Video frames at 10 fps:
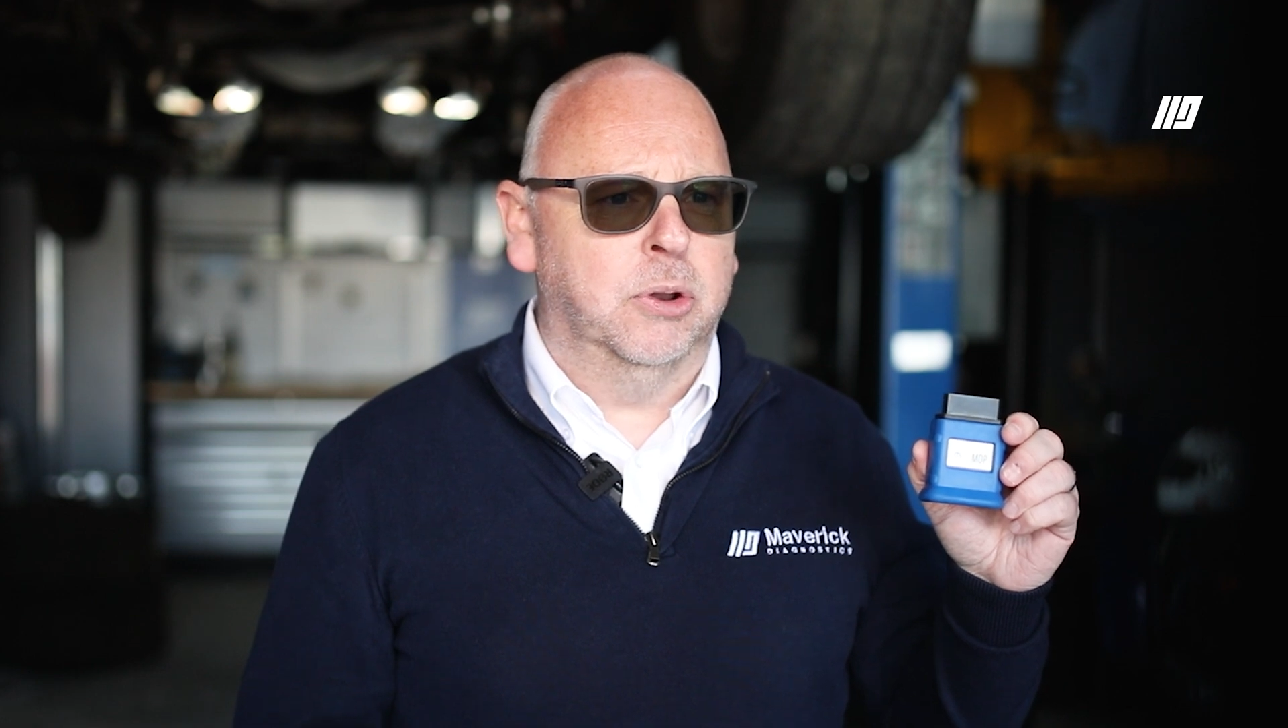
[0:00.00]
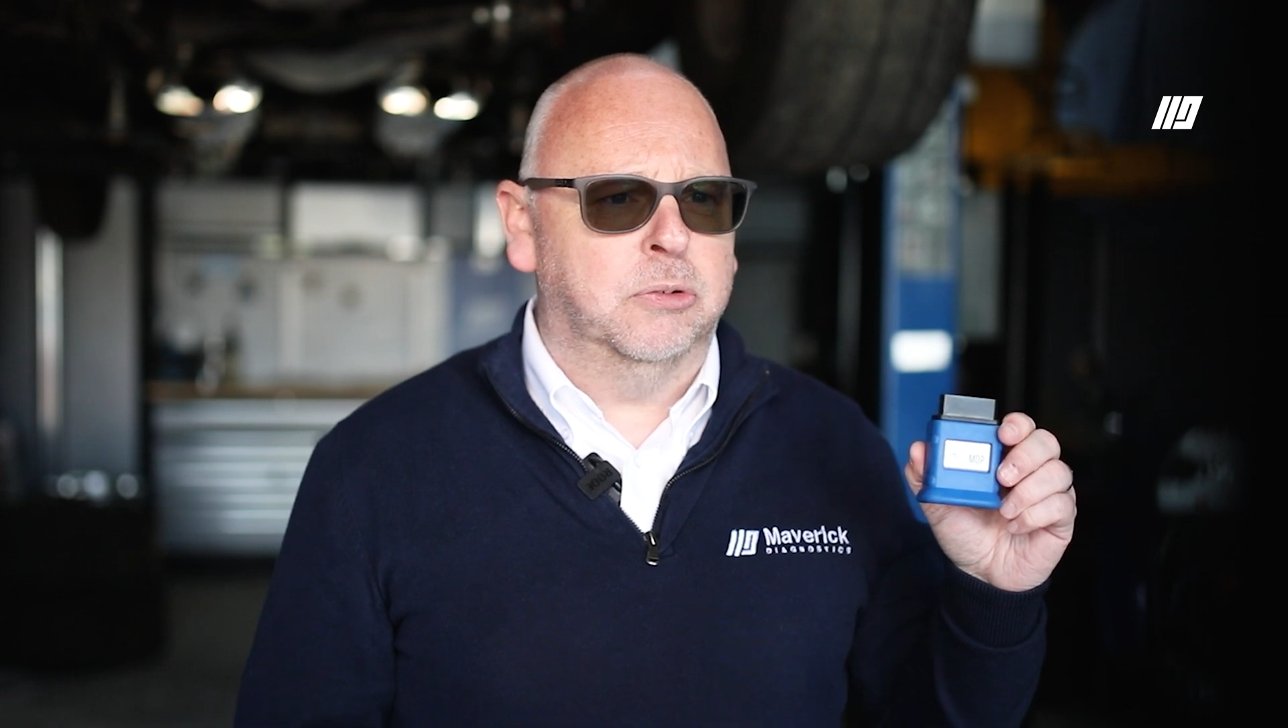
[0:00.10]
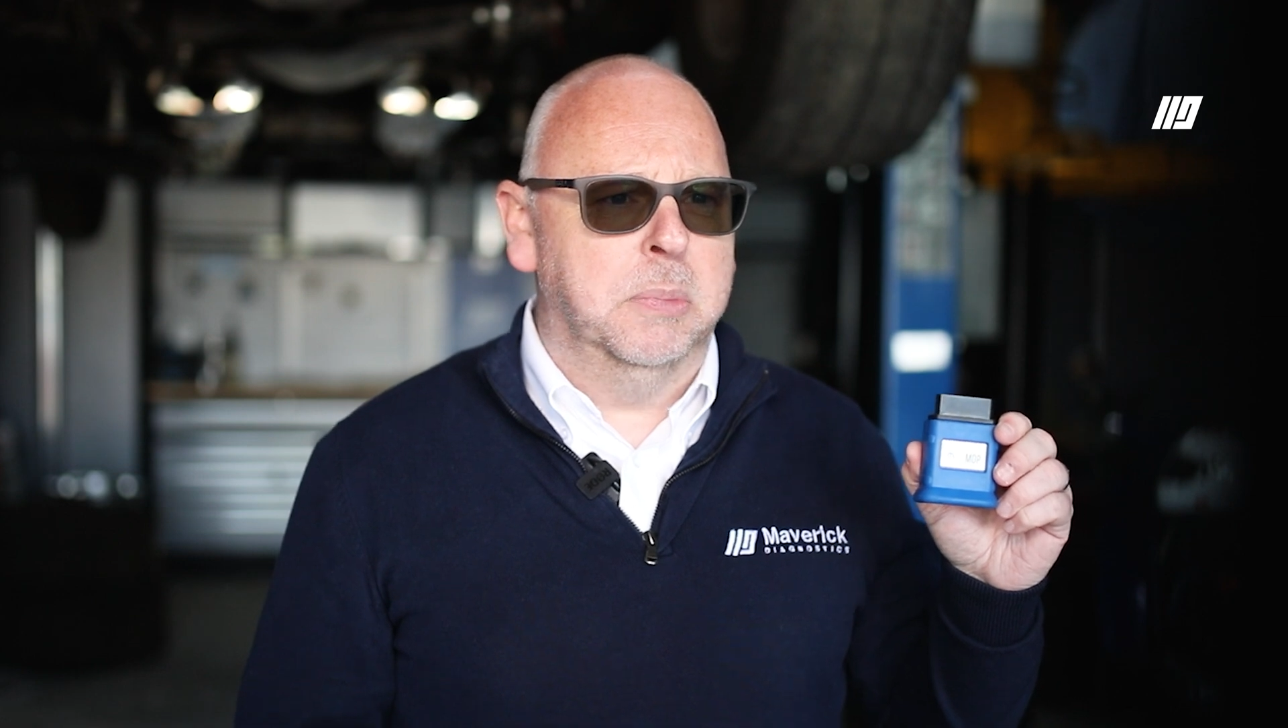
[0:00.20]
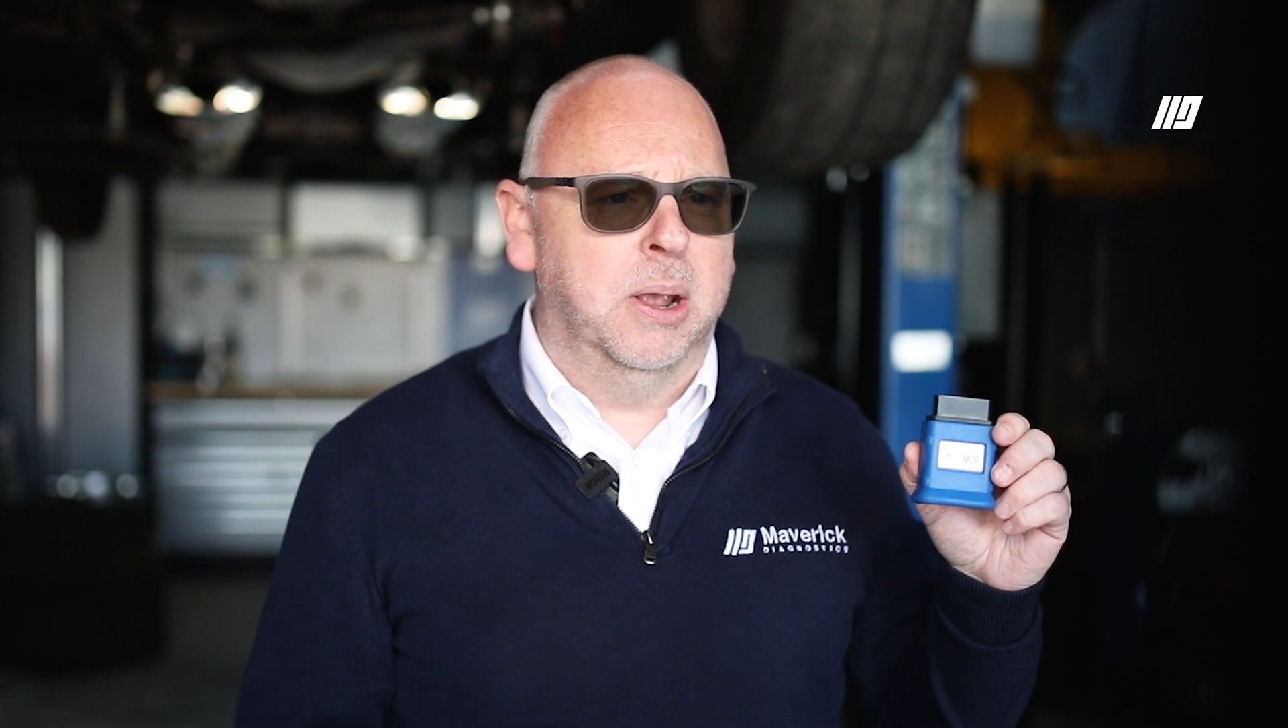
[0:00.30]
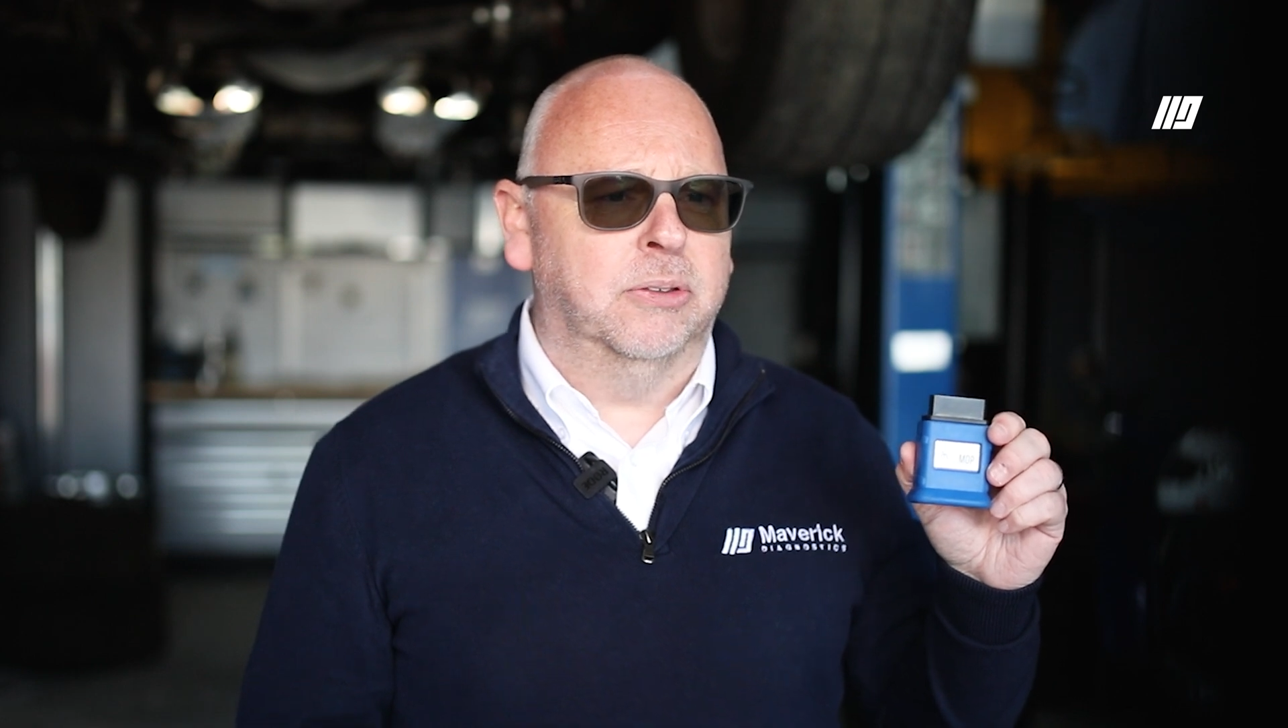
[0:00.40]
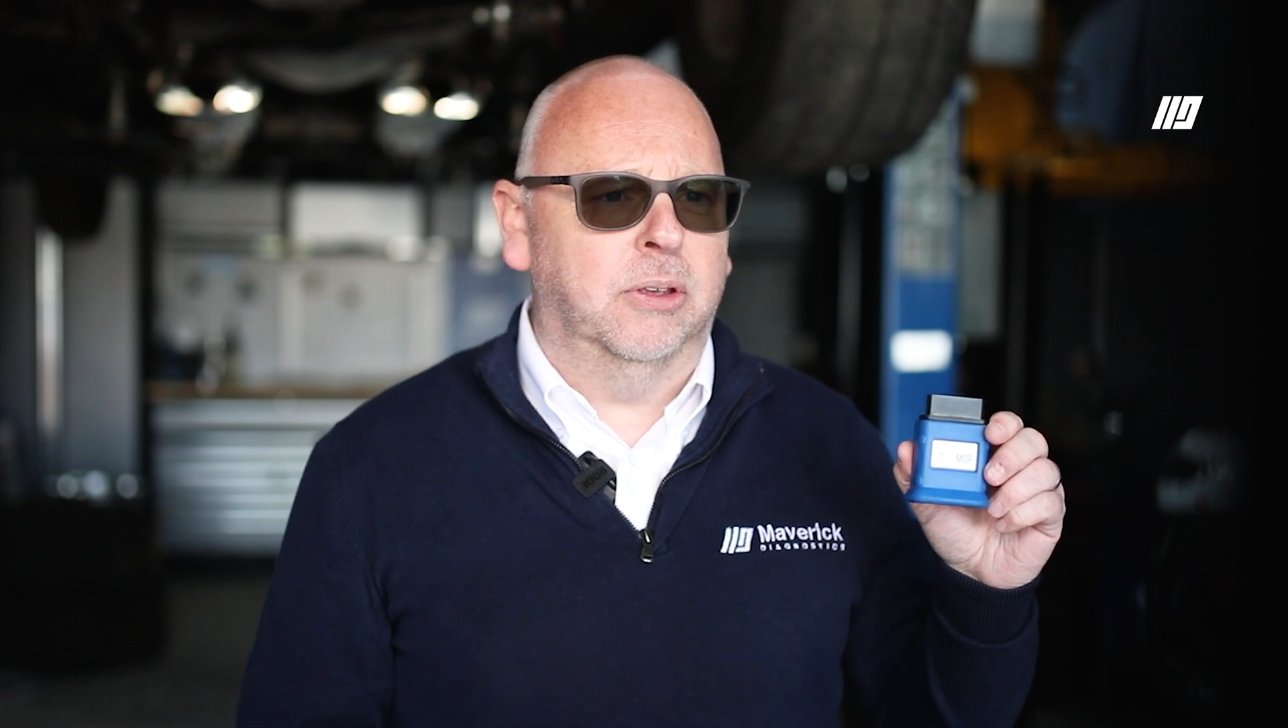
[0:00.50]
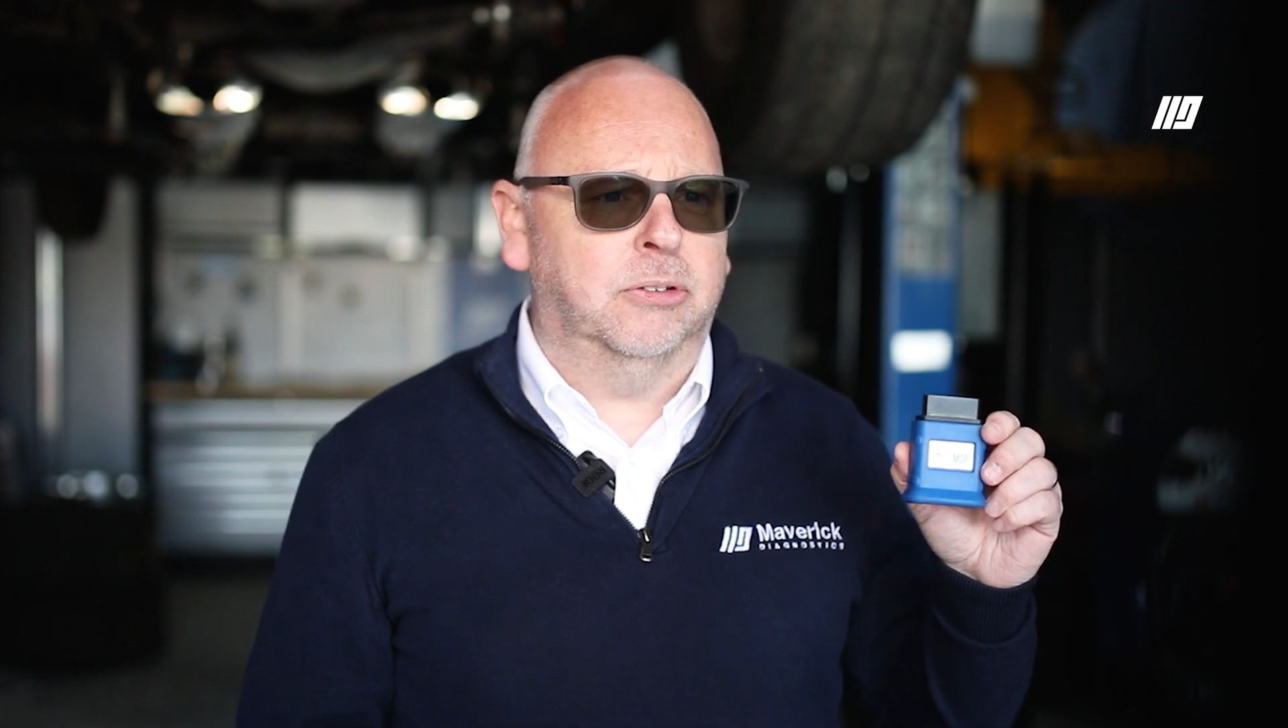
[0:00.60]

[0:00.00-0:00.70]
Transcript: which means